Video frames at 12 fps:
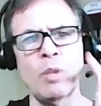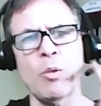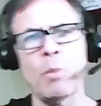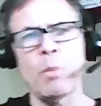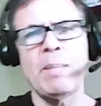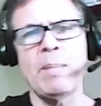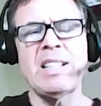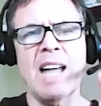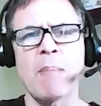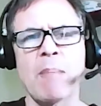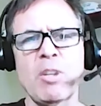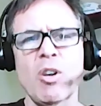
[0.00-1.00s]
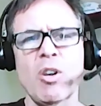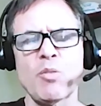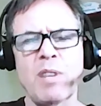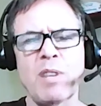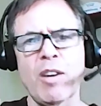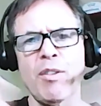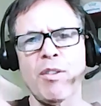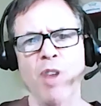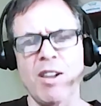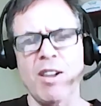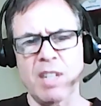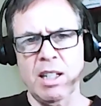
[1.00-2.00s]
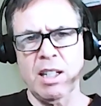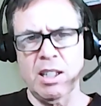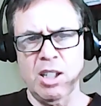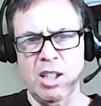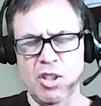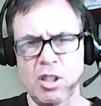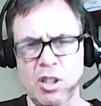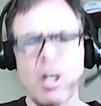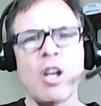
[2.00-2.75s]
we're beat down because we let our thought get conditioned.